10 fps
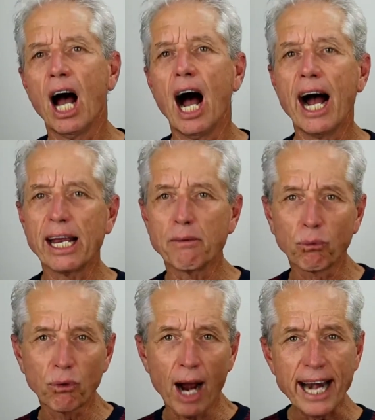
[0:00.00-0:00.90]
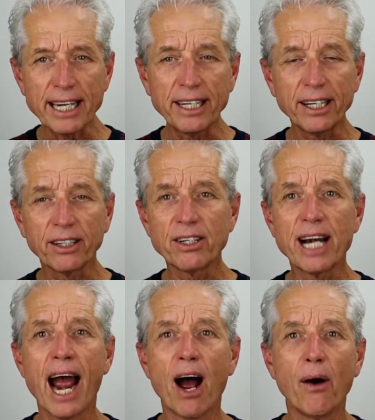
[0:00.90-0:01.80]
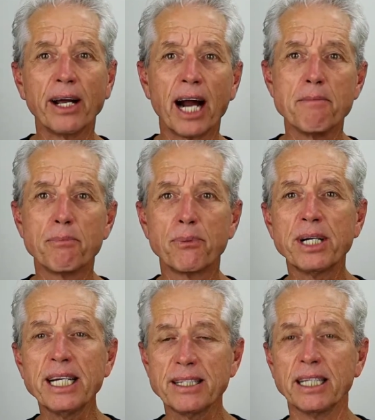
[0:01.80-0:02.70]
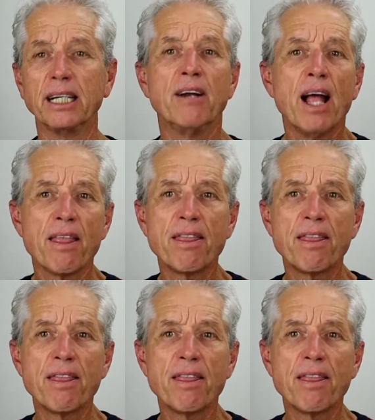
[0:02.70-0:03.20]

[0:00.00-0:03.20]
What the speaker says: I am right here now and I'm breathing.